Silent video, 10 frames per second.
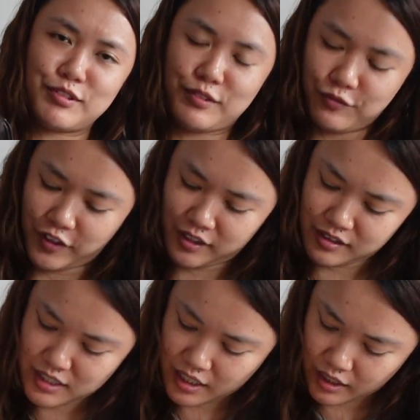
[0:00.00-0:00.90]
just find the
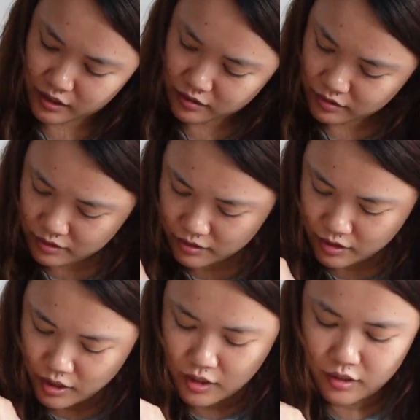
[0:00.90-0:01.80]
tag.
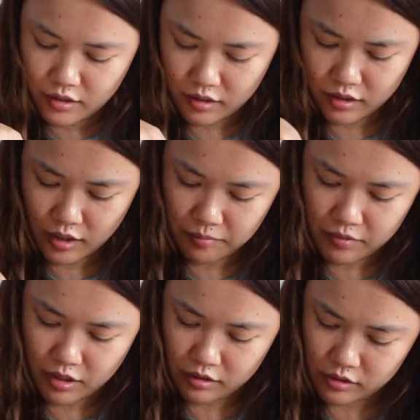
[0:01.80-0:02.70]
Yep,
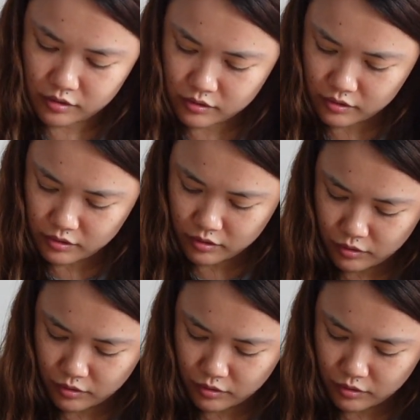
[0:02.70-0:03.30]
there it is.